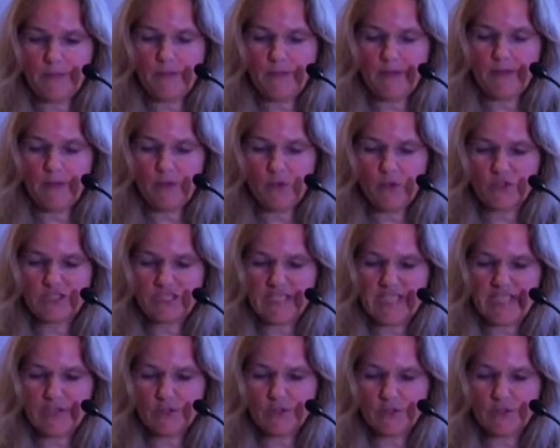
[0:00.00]
there was
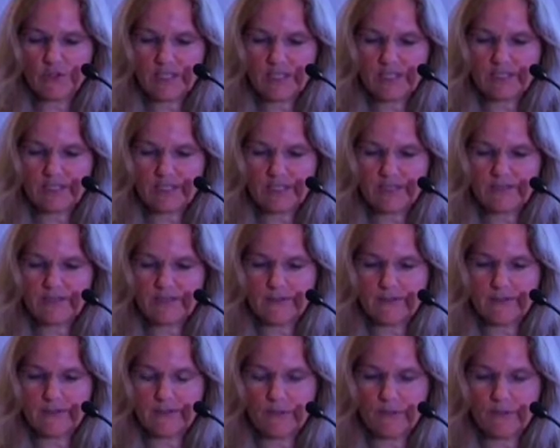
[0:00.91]
an increased
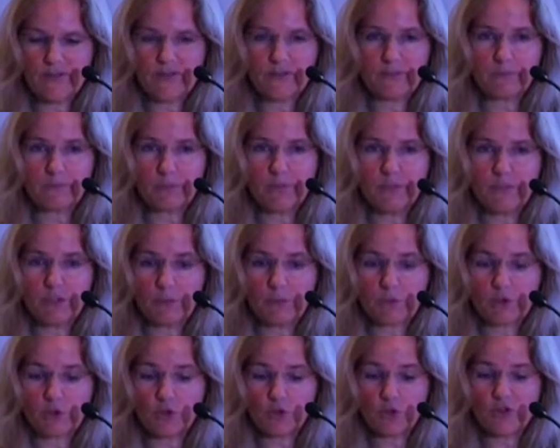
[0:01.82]
death with
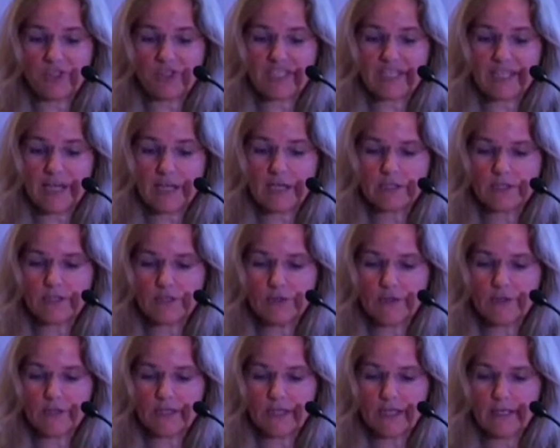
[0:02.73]
metoprolol started
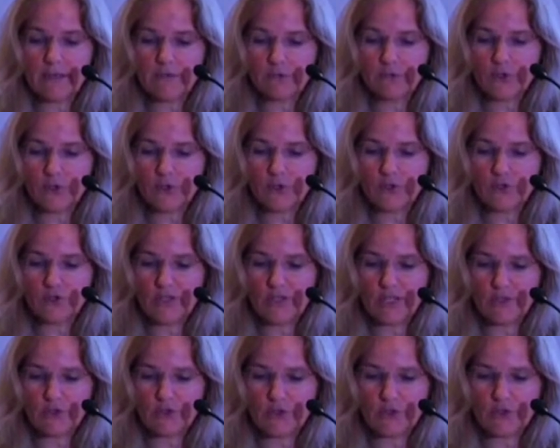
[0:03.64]
on the day of
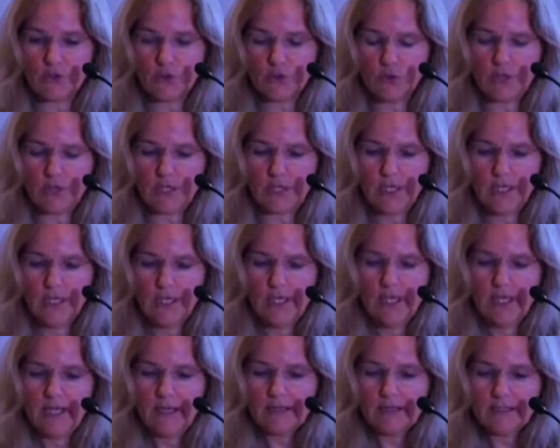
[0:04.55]
surgery and stroke.
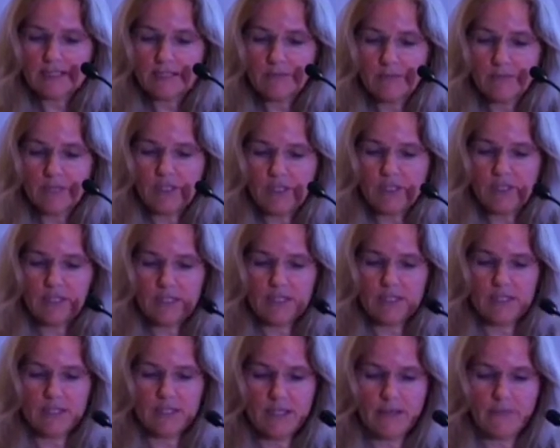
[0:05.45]

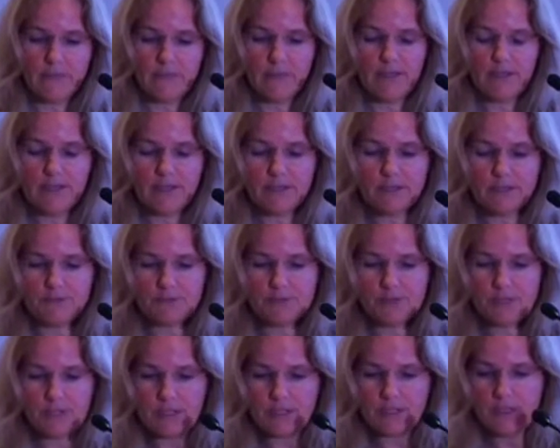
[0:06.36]
Similarly, in a
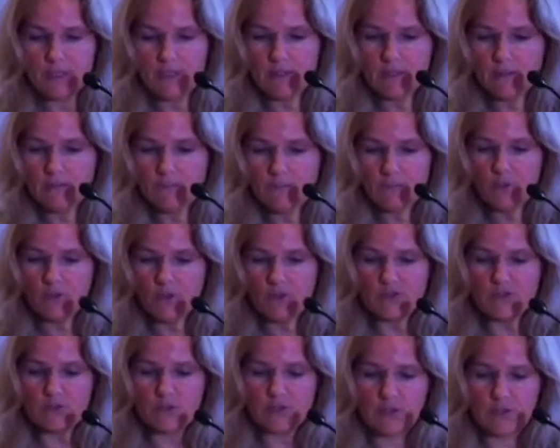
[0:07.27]
different
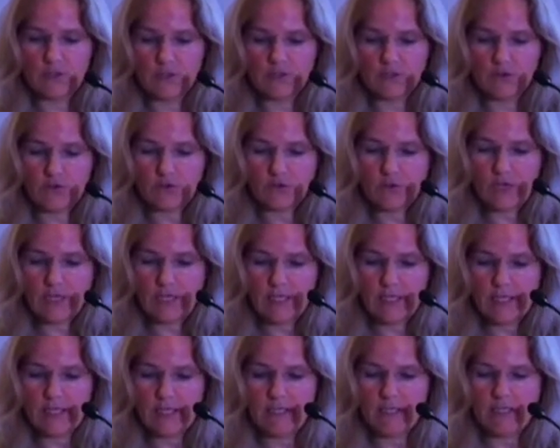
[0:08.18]
POISE
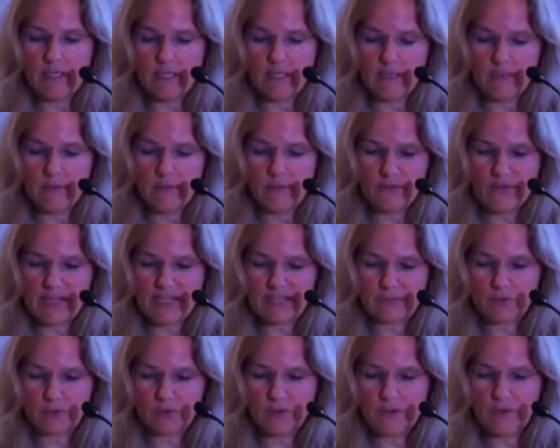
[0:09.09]
trial with
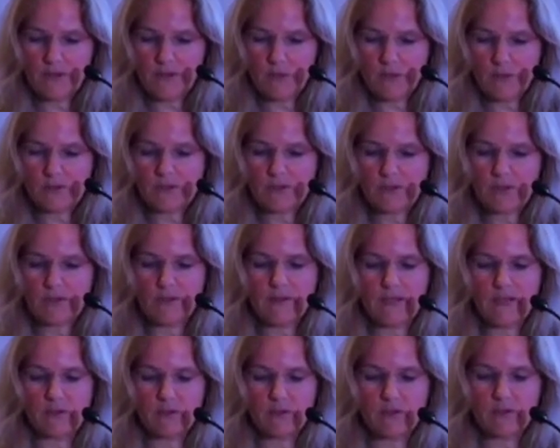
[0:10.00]
aspirin, that
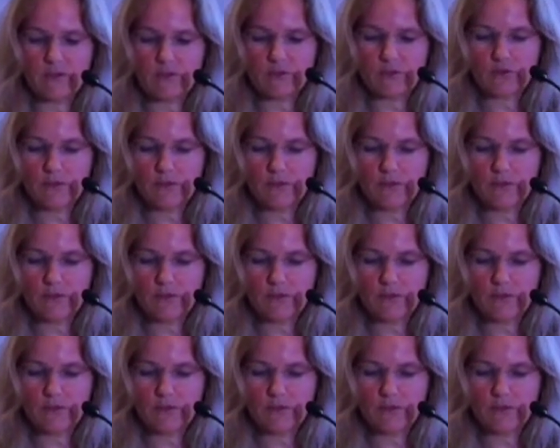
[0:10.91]
was